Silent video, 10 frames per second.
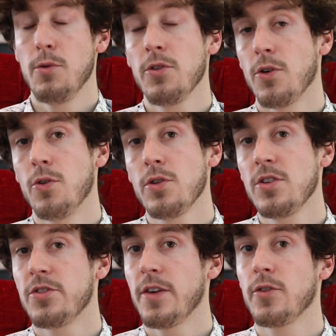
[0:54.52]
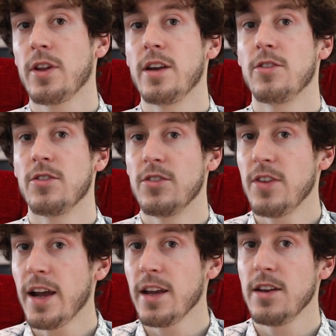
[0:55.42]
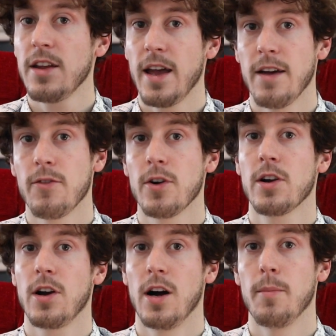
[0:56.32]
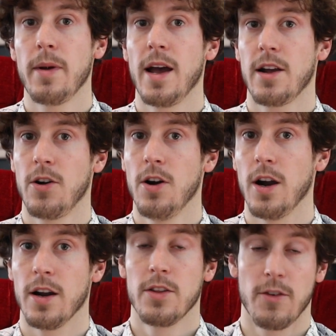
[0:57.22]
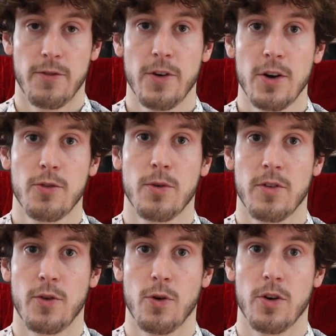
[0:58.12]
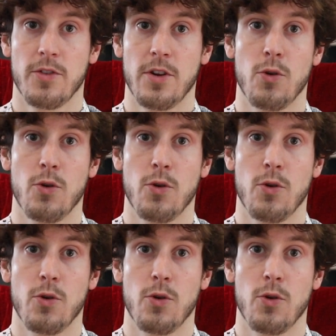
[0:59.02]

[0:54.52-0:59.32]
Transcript: was only Chevrolet's second ever compact car. The first was, of course, the